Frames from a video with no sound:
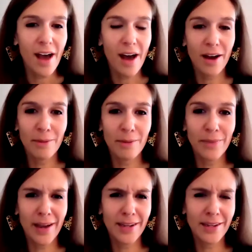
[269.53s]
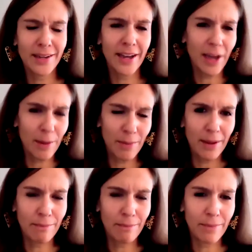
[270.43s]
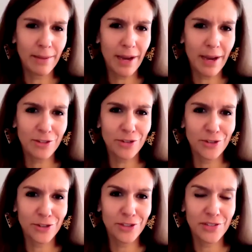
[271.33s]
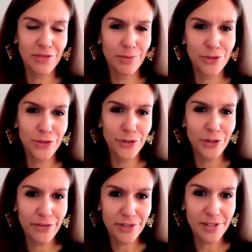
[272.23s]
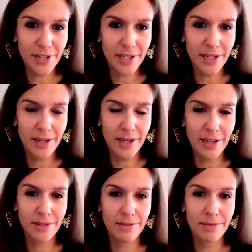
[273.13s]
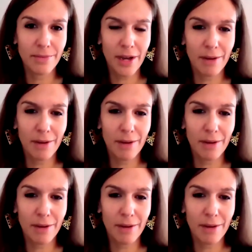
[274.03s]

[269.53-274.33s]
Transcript: I got my bachelor's from Drew University in